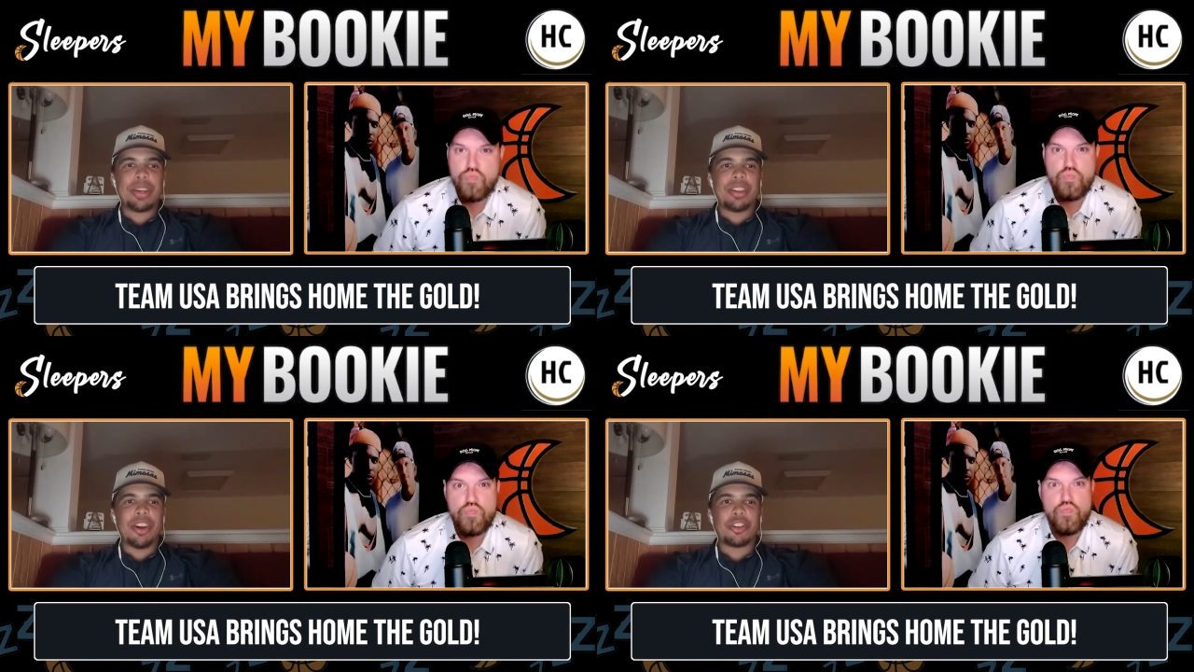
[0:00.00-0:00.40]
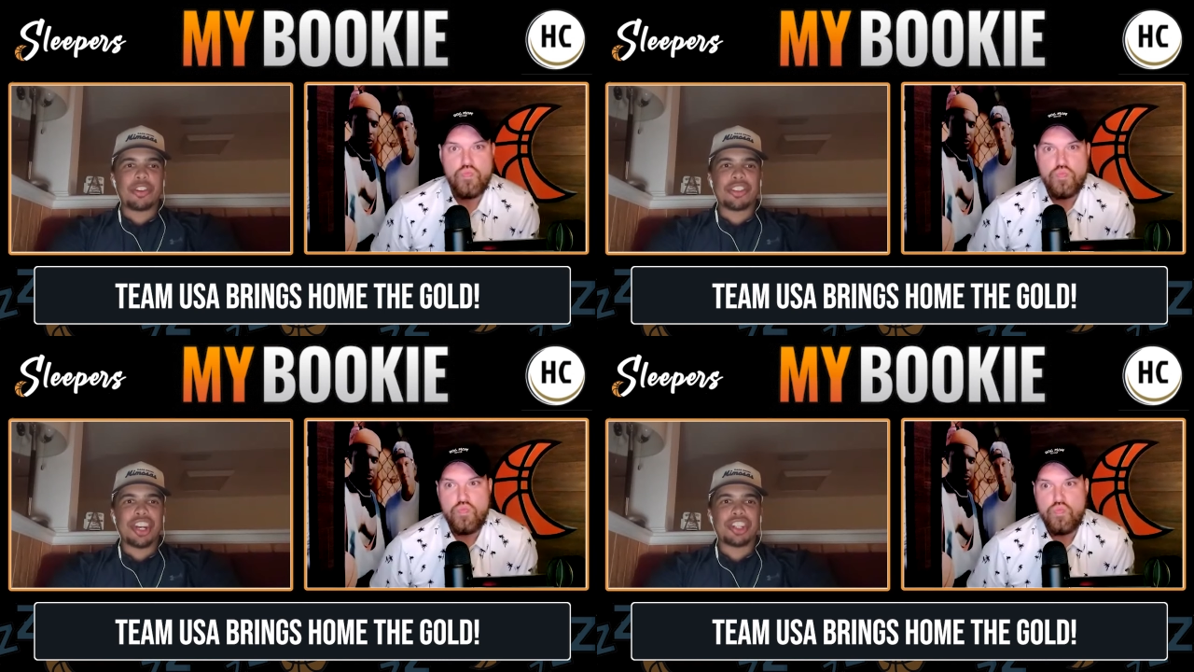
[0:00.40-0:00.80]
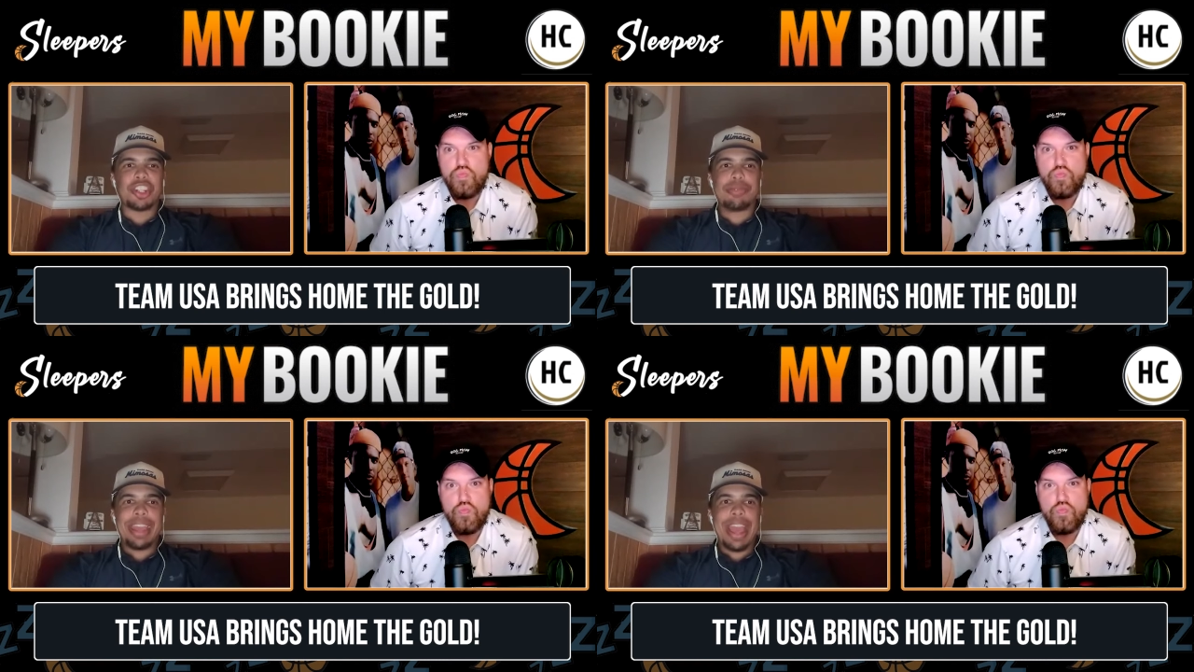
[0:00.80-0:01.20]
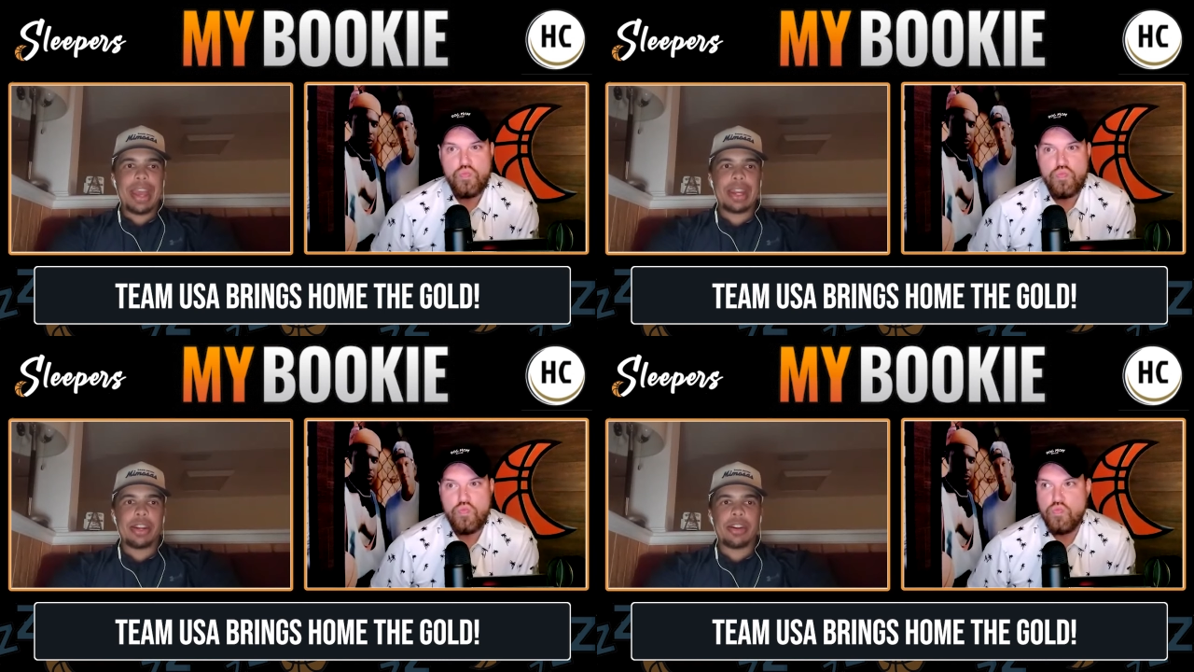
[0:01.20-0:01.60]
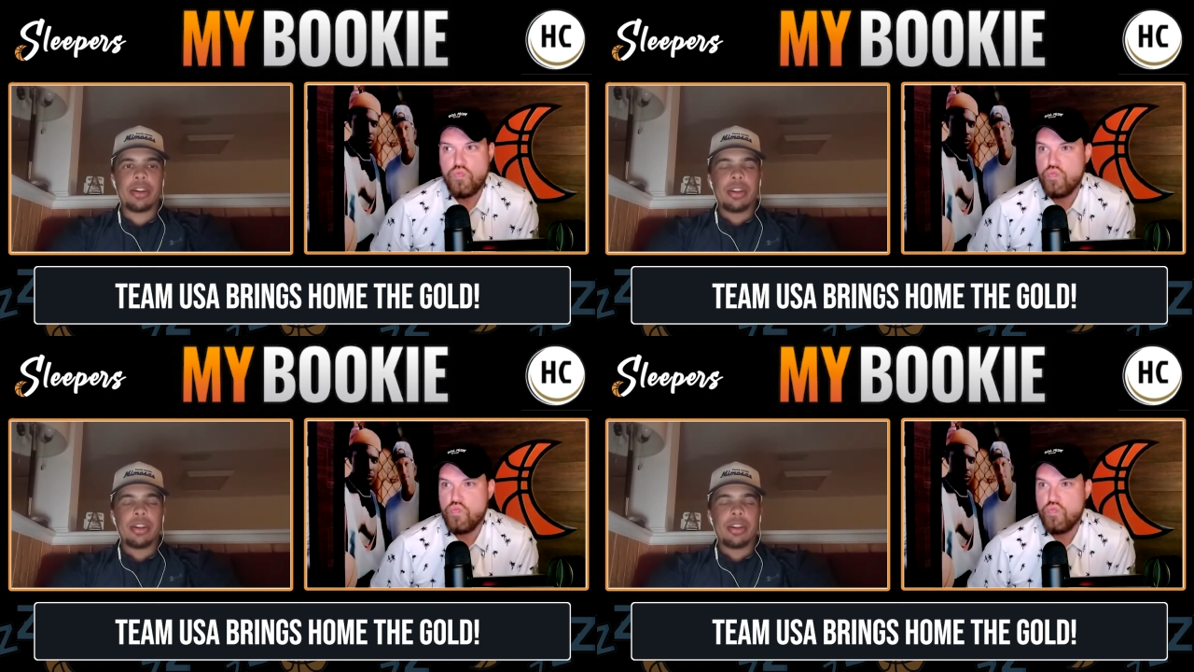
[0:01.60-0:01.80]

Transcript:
Speaker 1: a larger discussion to be had here.